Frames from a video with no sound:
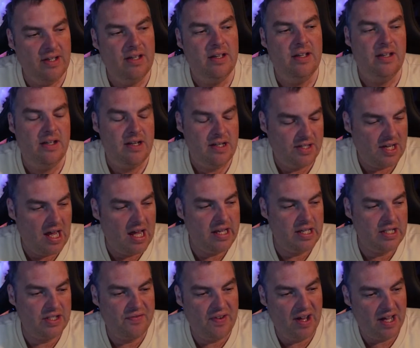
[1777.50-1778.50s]
Tigers
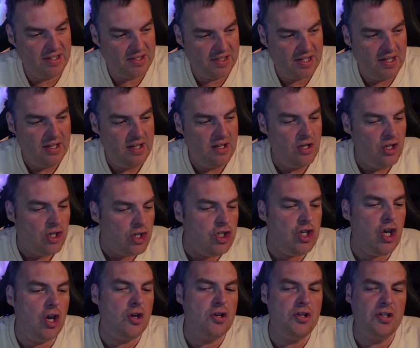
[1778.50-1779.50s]
fans. You
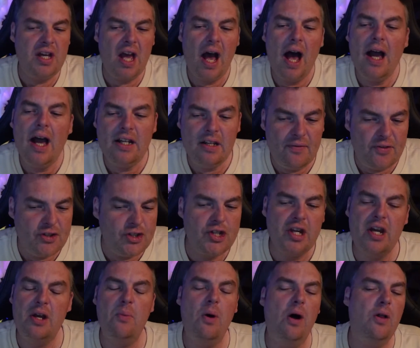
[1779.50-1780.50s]
could kind of see
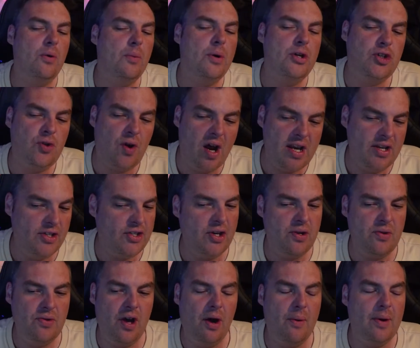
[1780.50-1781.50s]
what they were trying to do,
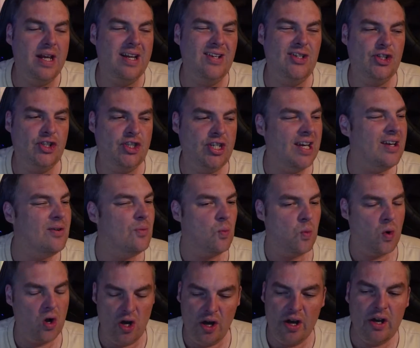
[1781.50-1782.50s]
though, and it just didn't
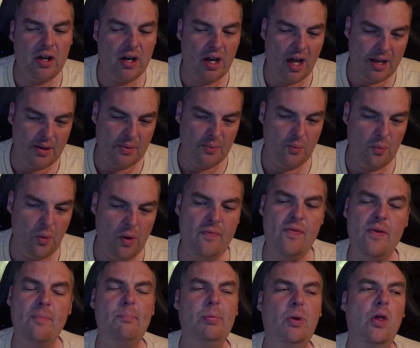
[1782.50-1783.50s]
work. Like, with the
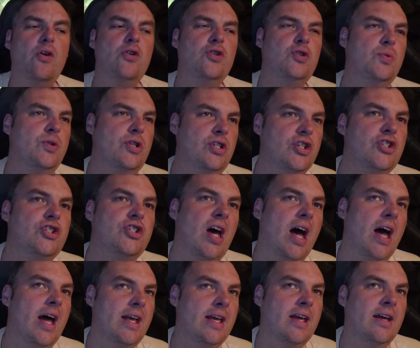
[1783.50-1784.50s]
Blues, would you
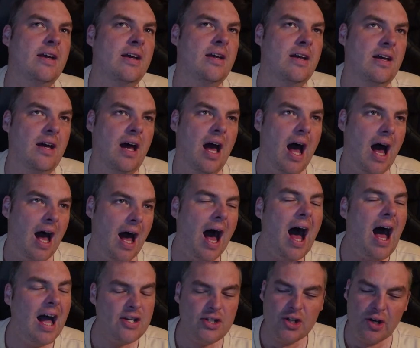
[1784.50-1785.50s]
say,
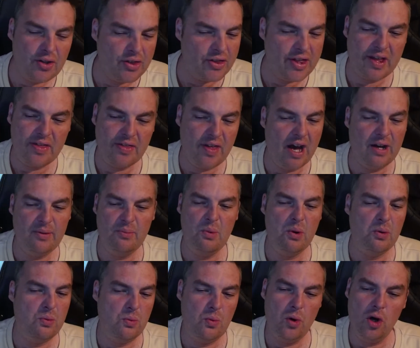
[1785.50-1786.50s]
I don't think that will
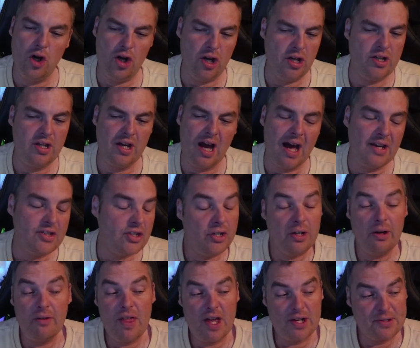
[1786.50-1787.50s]
work? I don't know if
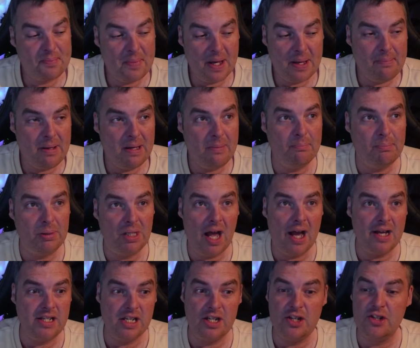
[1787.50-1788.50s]
that's me being
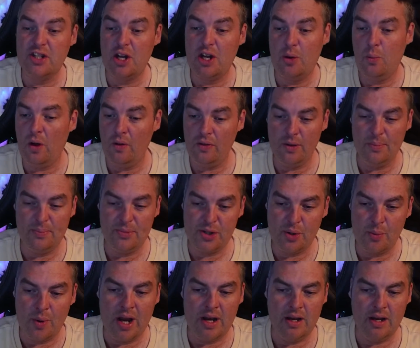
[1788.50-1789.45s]
blinded because I want them to win.